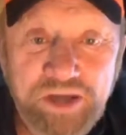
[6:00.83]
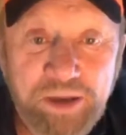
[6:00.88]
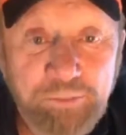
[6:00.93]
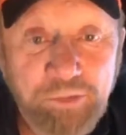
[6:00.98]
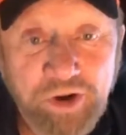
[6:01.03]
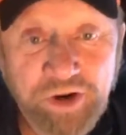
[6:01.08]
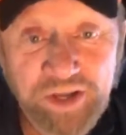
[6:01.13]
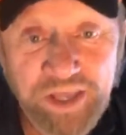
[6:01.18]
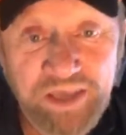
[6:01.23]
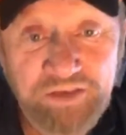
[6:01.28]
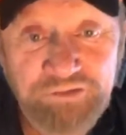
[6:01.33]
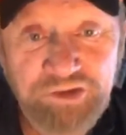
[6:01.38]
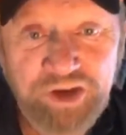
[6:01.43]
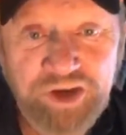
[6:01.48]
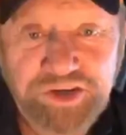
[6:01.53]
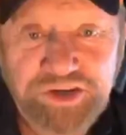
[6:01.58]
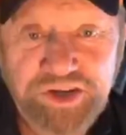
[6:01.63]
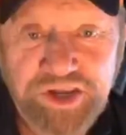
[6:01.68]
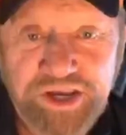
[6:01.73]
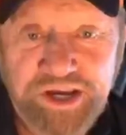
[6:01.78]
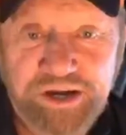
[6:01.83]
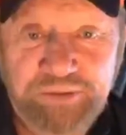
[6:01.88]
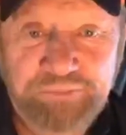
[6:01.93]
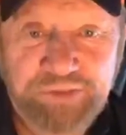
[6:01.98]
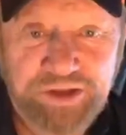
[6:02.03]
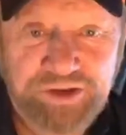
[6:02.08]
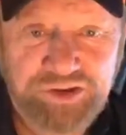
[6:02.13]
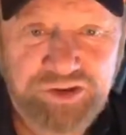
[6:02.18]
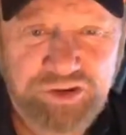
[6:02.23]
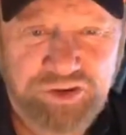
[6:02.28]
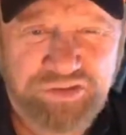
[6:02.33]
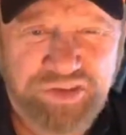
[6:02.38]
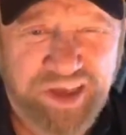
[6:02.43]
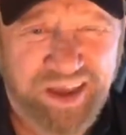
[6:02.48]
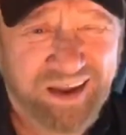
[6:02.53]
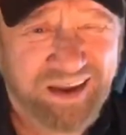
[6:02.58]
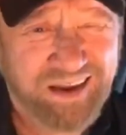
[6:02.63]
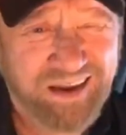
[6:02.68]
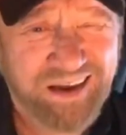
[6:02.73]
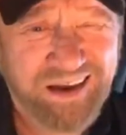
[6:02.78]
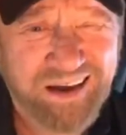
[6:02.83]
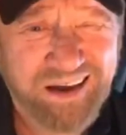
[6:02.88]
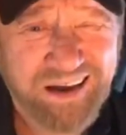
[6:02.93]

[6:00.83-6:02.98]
I'm going to give you a tip that you'll think,